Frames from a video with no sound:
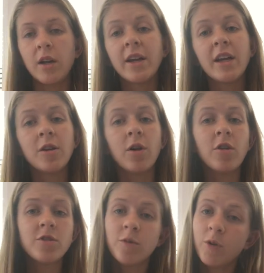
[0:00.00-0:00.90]
Again, you
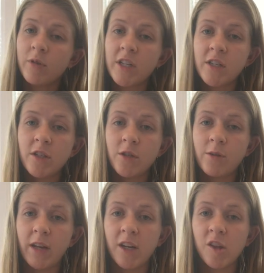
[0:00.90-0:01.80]
also won't need to
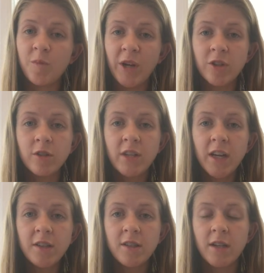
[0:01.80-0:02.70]
do any special
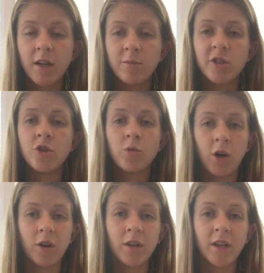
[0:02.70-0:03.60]
tests since you
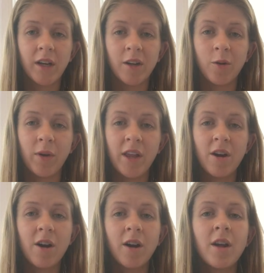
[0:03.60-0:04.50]
already kind of know where they
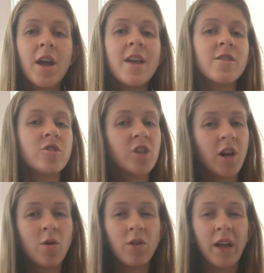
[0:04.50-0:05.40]
are. There's
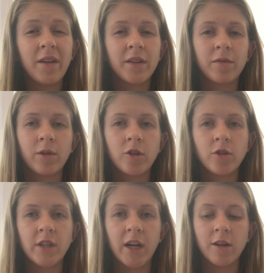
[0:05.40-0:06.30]
not a whole lot of
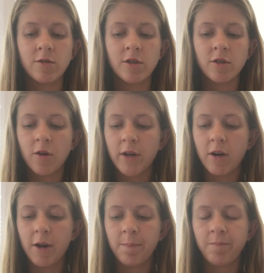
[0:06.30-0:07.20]
differential diagnosis going
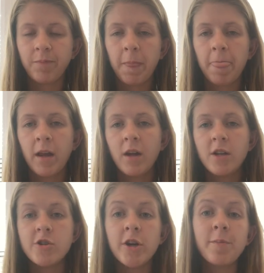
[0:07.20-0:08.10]
on.
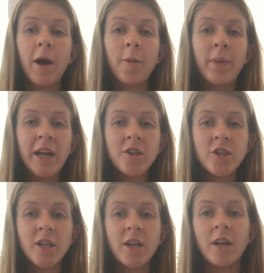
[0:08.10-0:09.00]
During
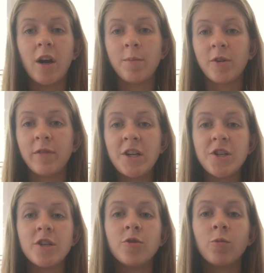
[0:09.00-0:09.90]
palpation and
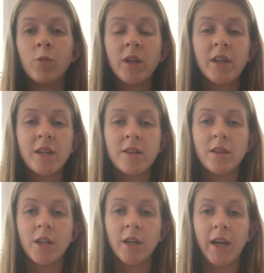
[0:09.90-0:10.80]
observation, you really need to
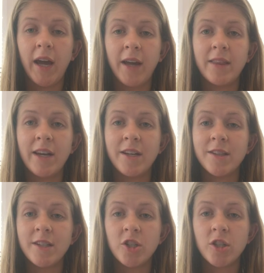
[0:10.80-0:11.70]
look at that
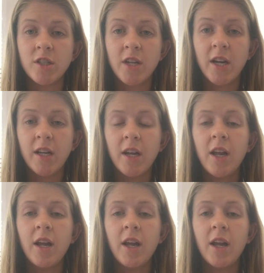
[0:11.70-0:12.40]
incision site.